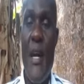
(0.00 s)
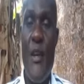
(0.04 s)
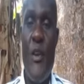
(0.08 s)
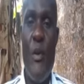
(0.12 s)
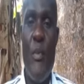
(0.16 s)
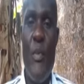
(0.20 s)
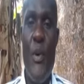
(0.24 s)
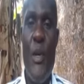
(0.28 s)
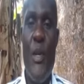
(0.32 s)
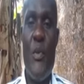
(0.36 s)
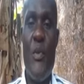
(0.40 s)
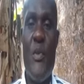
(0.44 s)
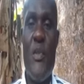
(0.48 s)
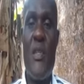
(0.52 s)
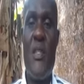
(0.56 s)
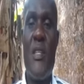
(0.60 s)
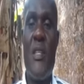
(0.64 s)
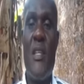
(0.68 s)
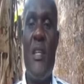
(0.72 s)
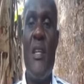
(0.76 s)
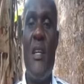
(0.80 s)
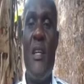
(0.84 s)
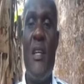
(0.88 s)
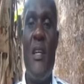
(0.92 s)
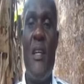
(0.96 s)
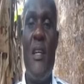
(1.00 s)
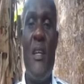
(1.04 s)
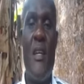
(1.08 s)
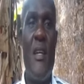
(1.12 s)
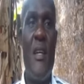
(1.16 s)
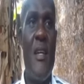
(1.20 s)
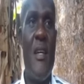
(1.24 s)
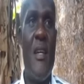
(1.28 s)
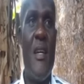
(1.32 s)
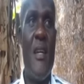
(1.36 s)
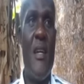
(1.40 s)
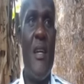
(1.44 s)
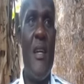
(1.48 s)
And nobody will say
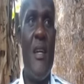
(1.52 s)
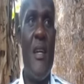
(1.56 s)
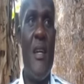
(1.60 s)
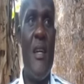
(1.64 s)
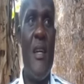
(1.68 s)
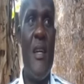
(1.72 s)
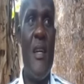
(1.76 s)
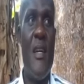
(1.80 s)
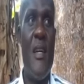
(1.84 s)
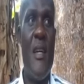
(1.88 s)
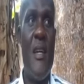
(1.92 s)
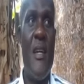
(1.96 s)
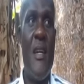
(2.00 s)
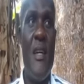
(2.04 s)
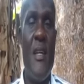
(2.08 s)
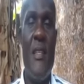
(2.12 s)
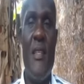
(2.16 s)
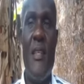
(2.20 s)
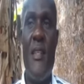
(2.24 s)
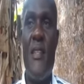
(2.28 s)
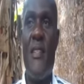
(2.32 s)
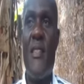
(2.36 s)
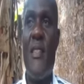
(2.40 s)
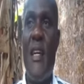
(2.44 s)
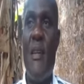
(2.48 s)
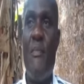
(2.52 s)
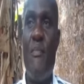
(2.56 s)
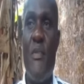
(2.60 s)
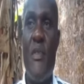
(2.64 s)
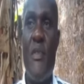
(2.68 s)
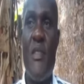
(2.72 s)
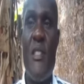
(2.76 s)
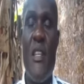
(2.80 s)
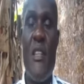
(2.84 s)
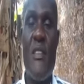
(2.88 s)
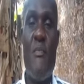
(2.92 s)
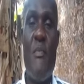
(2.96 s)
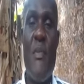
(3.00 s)
that
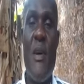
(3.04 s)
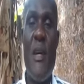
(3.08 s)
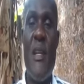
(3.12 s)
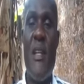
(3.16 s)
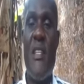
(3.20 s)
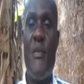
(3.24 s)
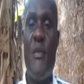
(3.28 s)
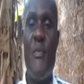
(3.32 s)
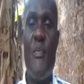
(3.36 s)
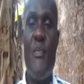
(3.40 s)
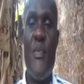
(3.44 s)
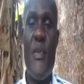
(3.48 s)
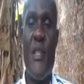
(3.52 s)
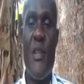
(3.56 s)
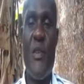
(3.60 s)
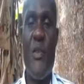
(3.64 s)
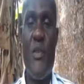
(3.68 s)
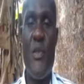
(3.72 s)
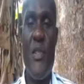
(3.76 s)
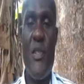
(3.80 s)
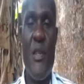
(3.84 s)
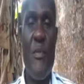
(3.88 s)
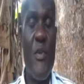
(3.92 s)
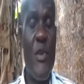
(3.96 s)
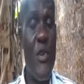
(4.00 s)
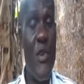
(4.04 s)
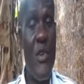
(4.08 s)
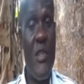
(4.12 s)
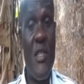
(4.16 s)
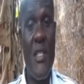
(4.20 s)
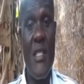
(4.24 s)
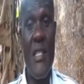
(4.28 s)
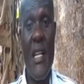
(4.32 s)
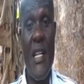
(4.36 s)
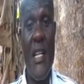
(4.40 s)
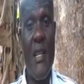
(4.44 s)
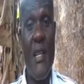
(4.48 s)
businessman is being persecuted because he's